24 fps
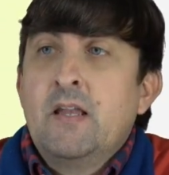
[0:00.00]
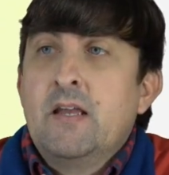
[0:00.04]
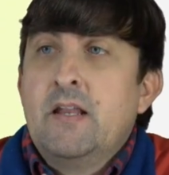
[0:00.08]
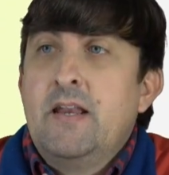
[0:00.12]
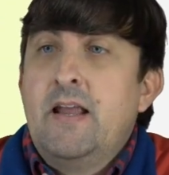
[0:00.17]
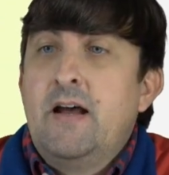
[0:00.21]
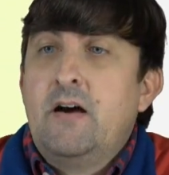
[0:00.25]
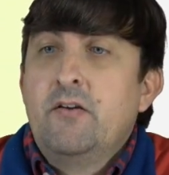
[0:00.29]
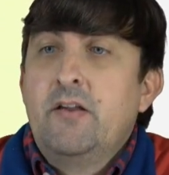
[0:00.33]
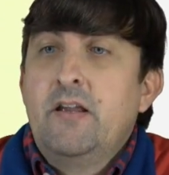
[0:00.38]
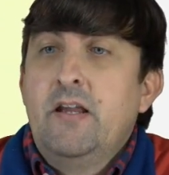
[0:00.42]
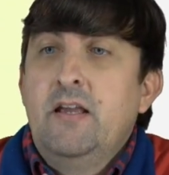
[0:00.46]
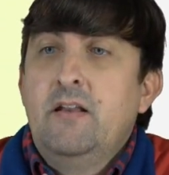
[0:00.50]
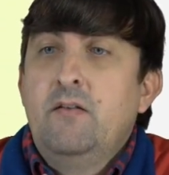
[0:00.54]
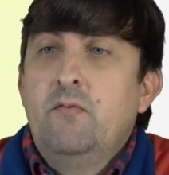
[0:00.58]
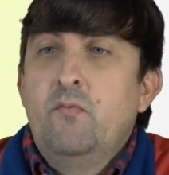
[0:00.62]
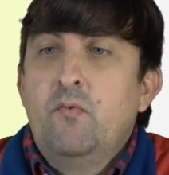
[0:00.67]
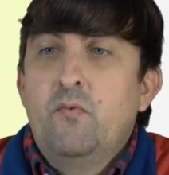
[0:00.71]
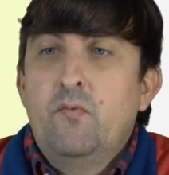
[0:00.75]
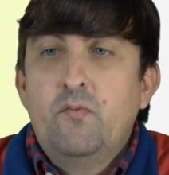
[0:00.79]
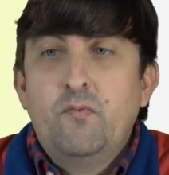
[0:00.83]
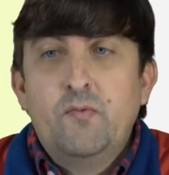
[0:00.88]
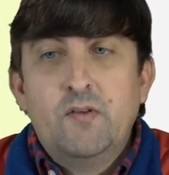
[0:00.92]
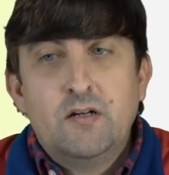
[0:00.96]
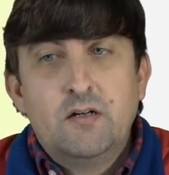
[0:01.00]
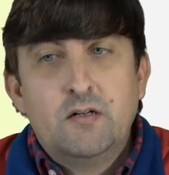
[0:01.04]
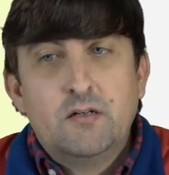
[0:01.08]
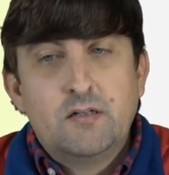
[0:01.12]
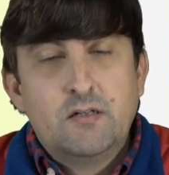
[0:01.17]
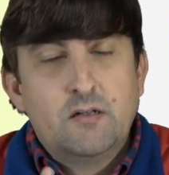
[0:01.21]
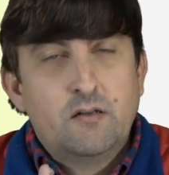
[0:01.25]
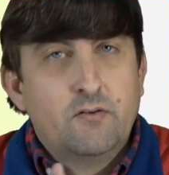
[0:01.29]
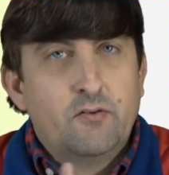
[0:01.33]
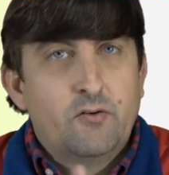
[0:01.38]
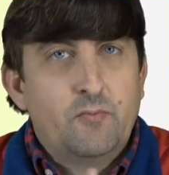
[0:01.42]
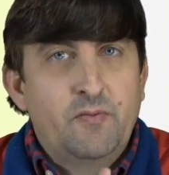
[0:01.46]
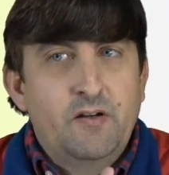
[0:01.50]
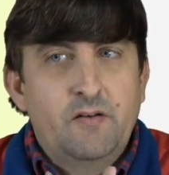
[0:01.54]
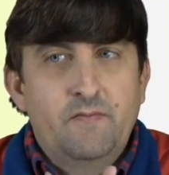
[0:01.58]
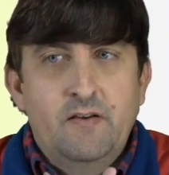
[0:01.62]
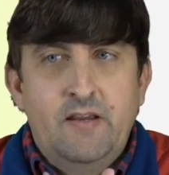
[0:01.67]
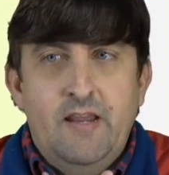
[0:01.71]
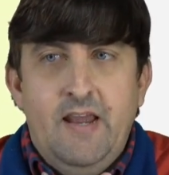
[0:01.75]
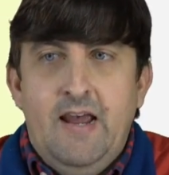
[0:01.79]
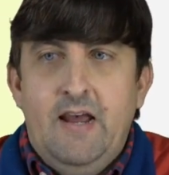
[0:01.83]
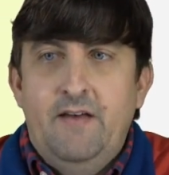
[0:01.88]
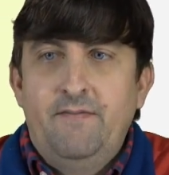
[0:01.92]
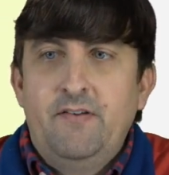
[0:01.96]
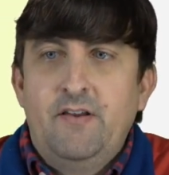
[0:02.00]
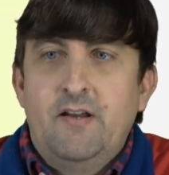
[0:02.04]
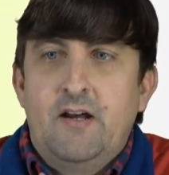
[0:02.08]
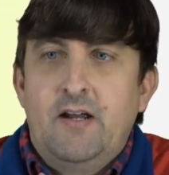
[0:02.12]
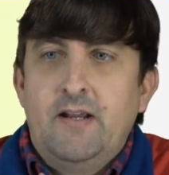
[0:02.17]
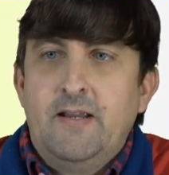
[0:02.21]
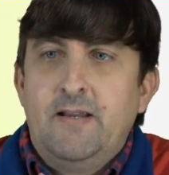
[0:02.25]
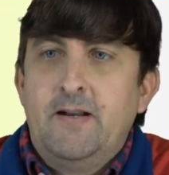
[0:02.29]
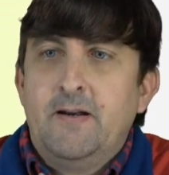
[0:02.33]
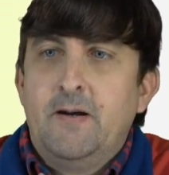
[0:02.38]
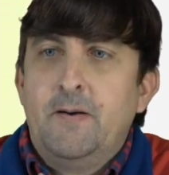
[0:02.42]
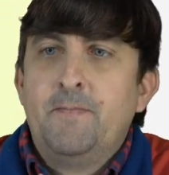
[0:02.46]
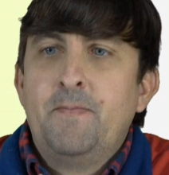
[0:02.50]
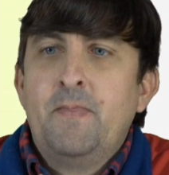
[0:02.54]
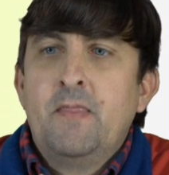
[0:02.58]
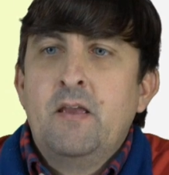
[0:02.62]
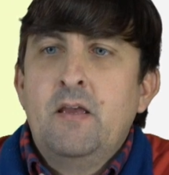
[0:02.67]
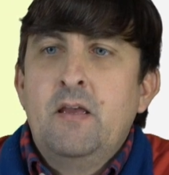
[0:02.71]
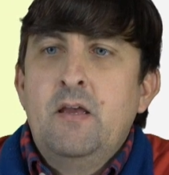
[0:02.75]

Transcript: Now again, there's a little bit of a caveat here.